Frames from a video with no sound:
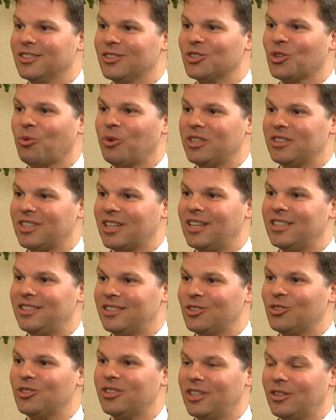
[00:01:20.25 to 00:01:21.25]
So we,
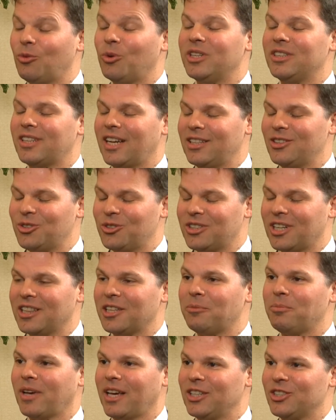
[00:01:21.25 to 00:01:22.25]
tell to, we tend to tell
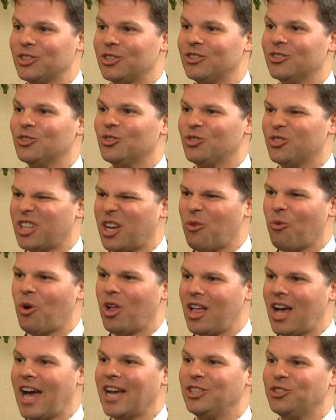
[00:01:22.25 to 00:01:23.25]
the patients to stay
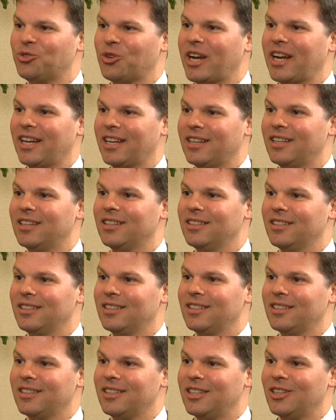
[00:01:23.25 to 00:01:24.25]
well hydrated,
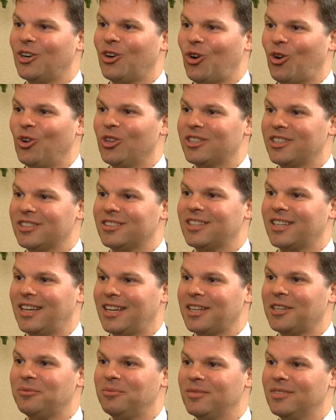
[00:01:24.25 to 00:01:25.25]
you know, all the
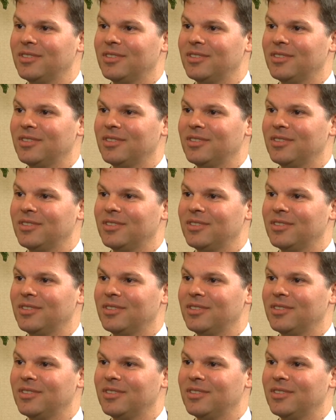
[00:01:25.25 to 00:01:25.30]
time.